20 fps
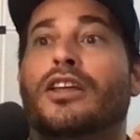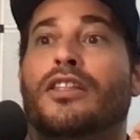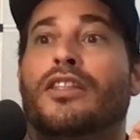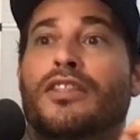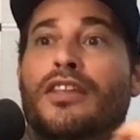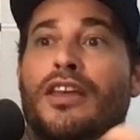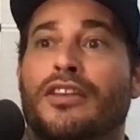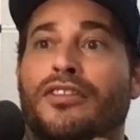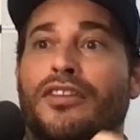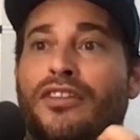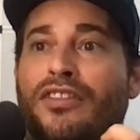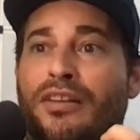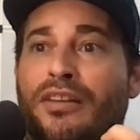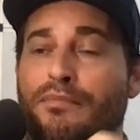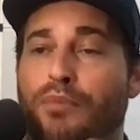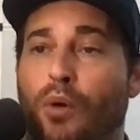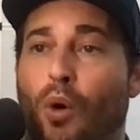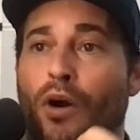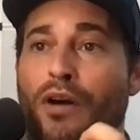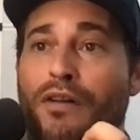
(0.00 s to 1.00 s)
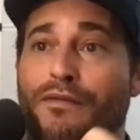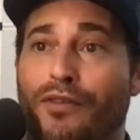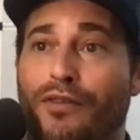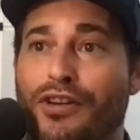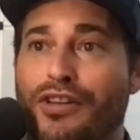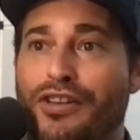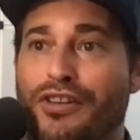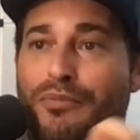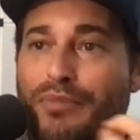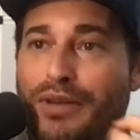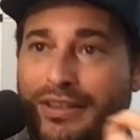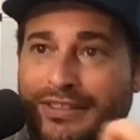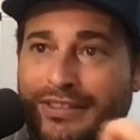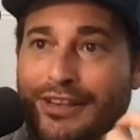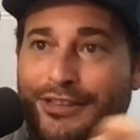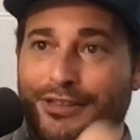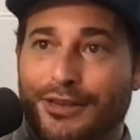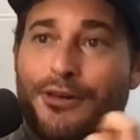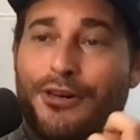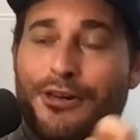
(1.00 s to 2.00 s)
This is important for you,
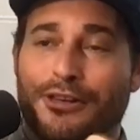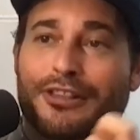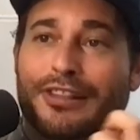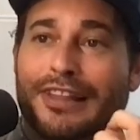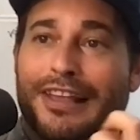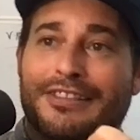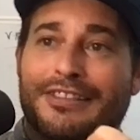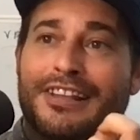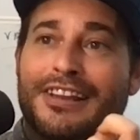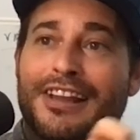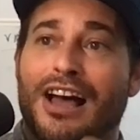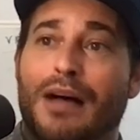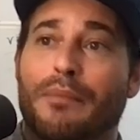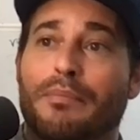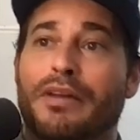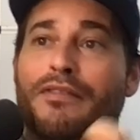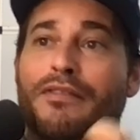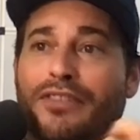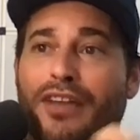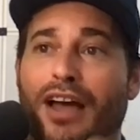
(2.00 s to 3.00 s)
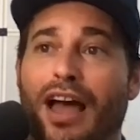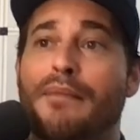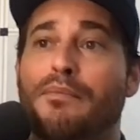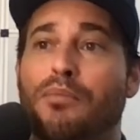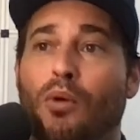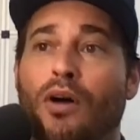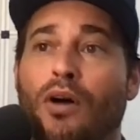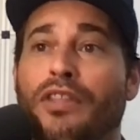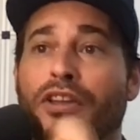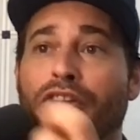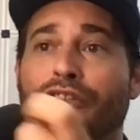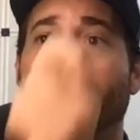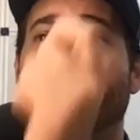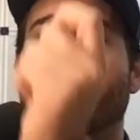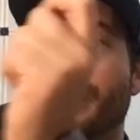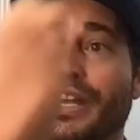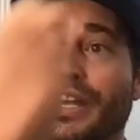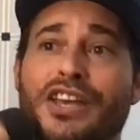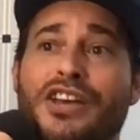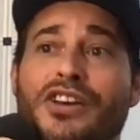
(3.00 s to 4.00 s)
business owners. Listen up. If type 1, this should
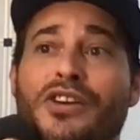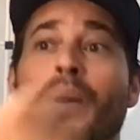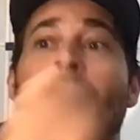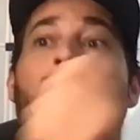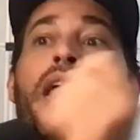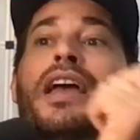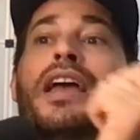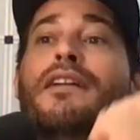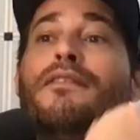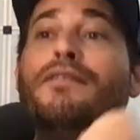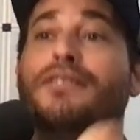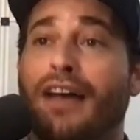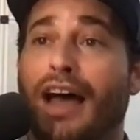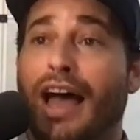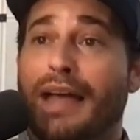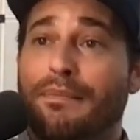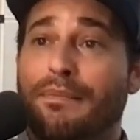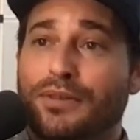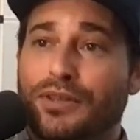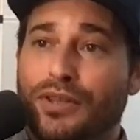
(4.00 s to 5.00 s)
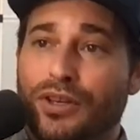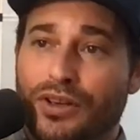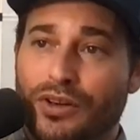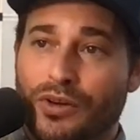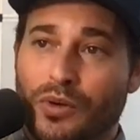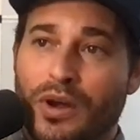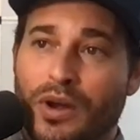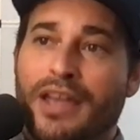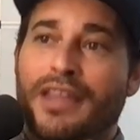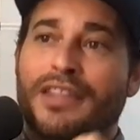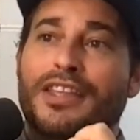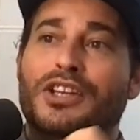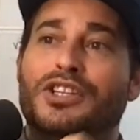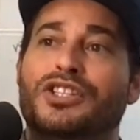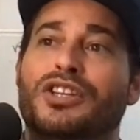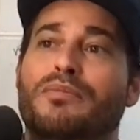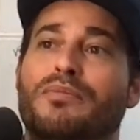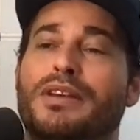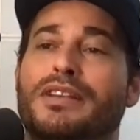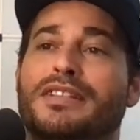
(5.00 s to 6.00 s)
be you. If type 2, this
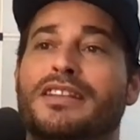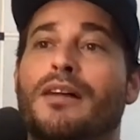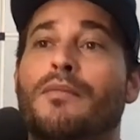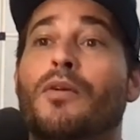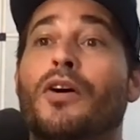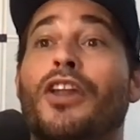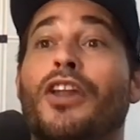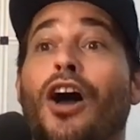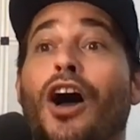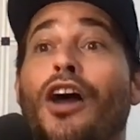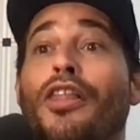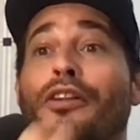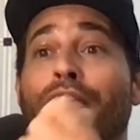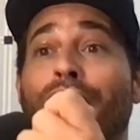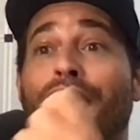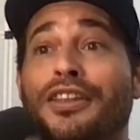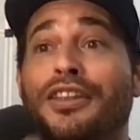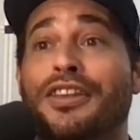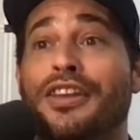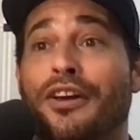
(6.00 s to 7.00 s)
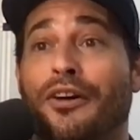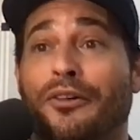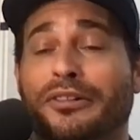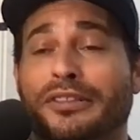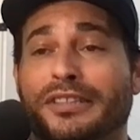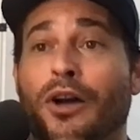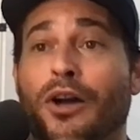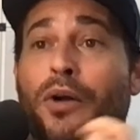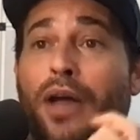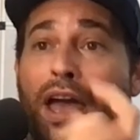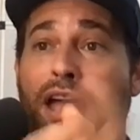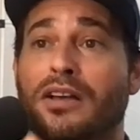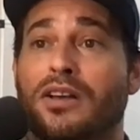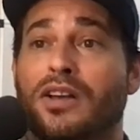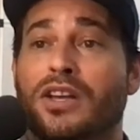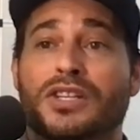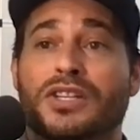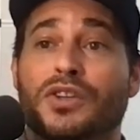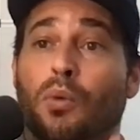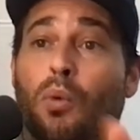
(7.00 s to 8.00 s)
should be someone other than you. Okay,
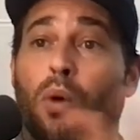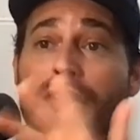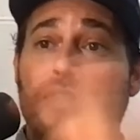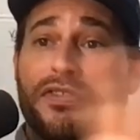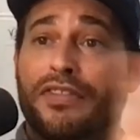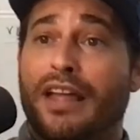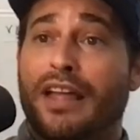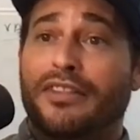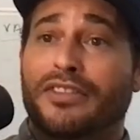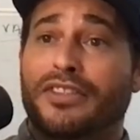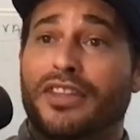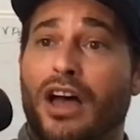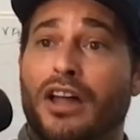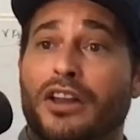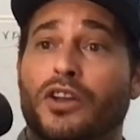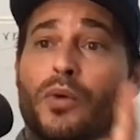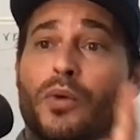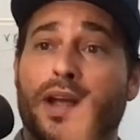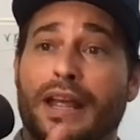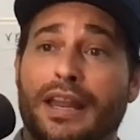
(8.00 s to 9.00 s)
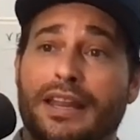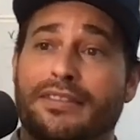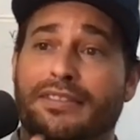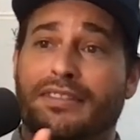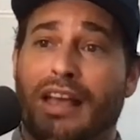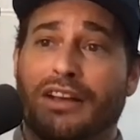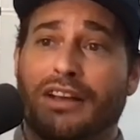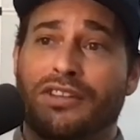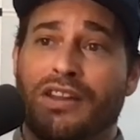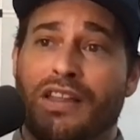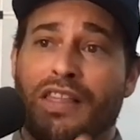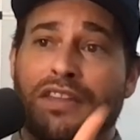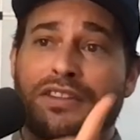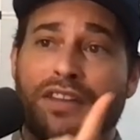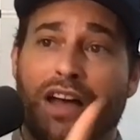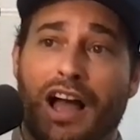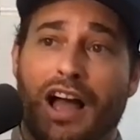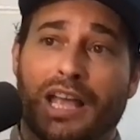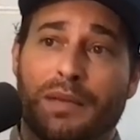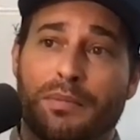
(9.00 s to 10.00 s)
so once that's done, create a section on the
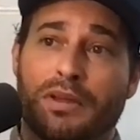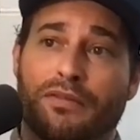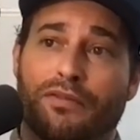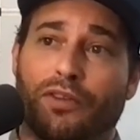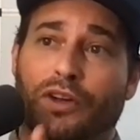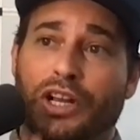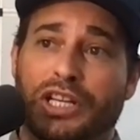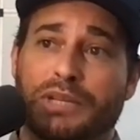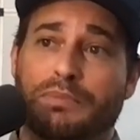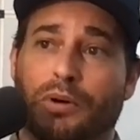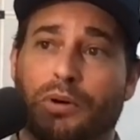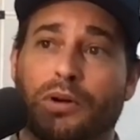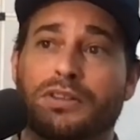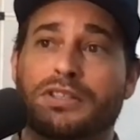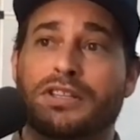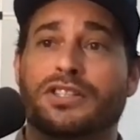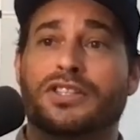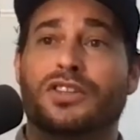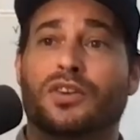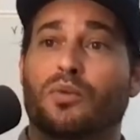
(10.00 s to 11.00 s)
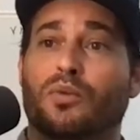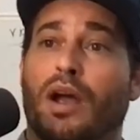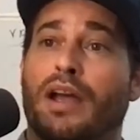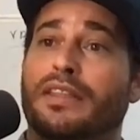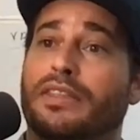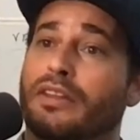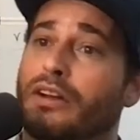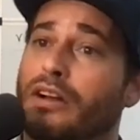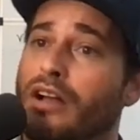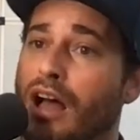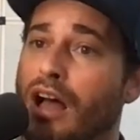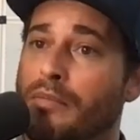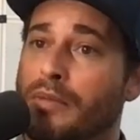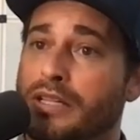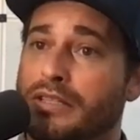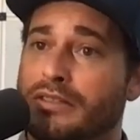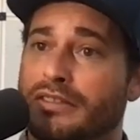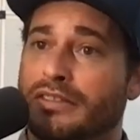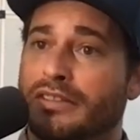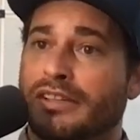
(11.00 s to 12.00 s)
document for each person to write their
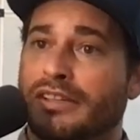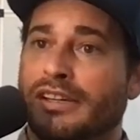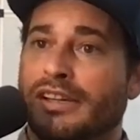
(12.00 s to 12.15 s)
comments.